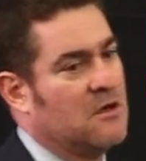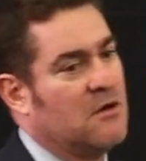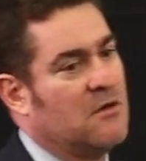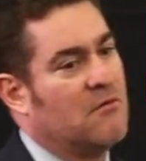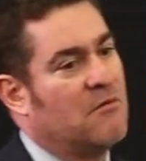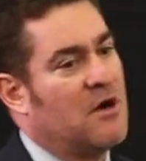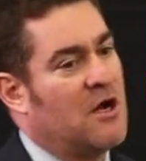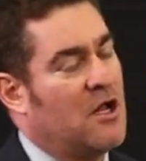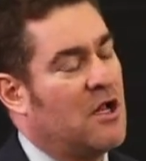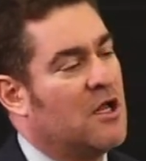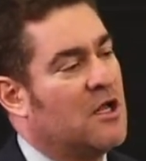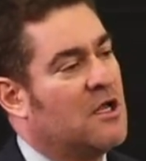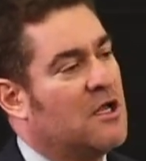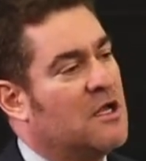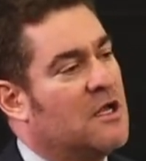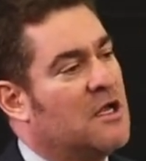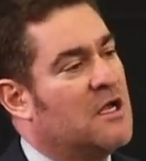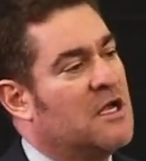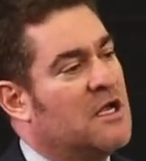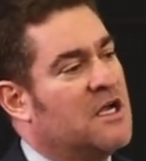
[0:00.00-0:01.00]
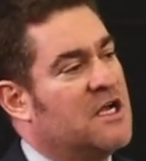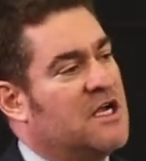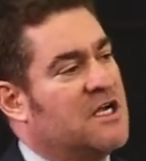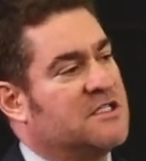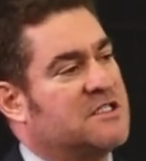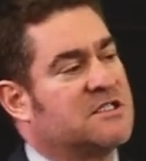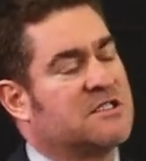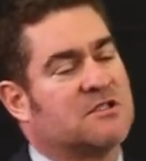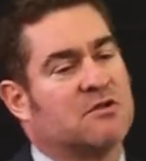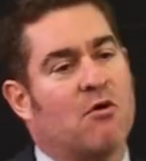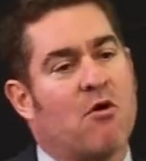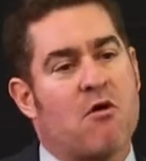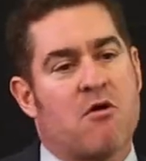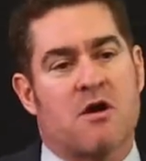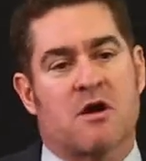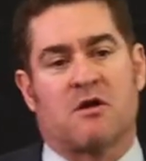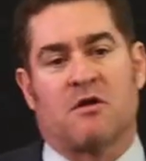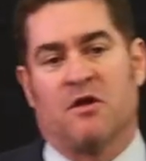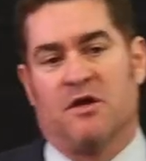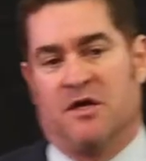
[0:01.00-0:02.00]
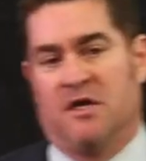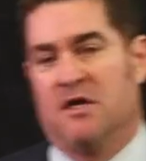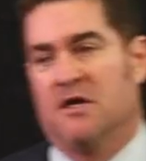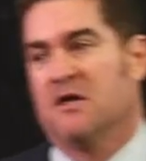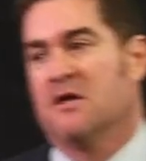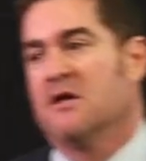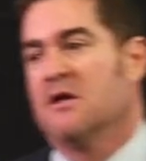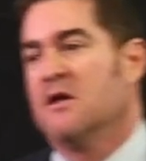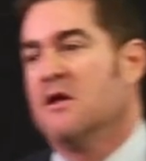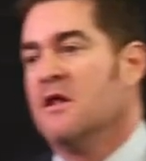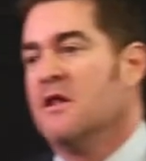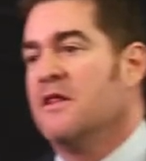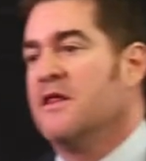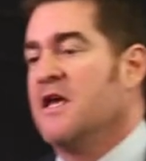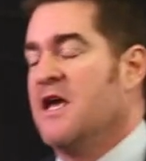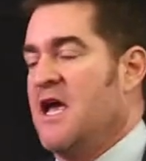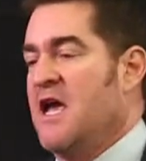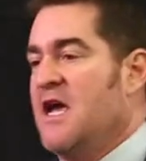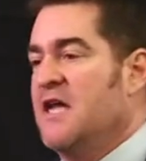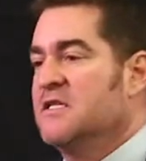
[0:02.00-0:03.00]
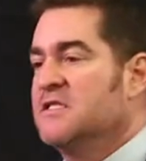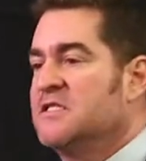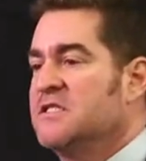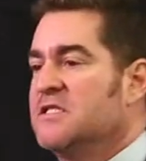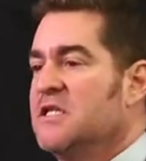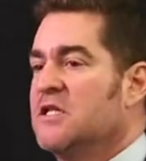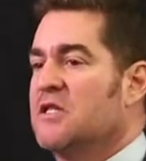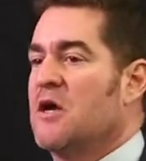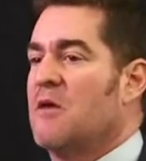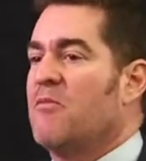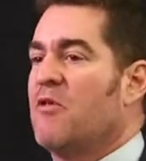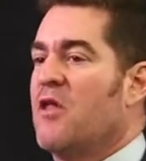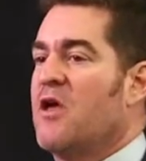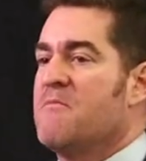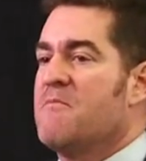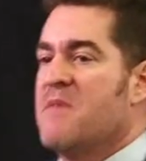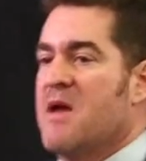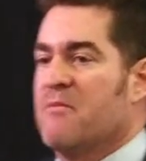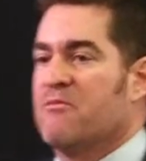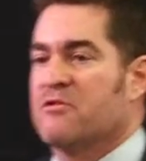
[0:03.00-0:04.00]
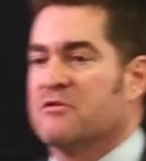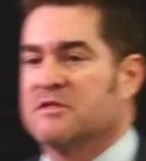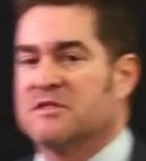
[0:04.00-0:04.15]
Well, historically, the NCAA member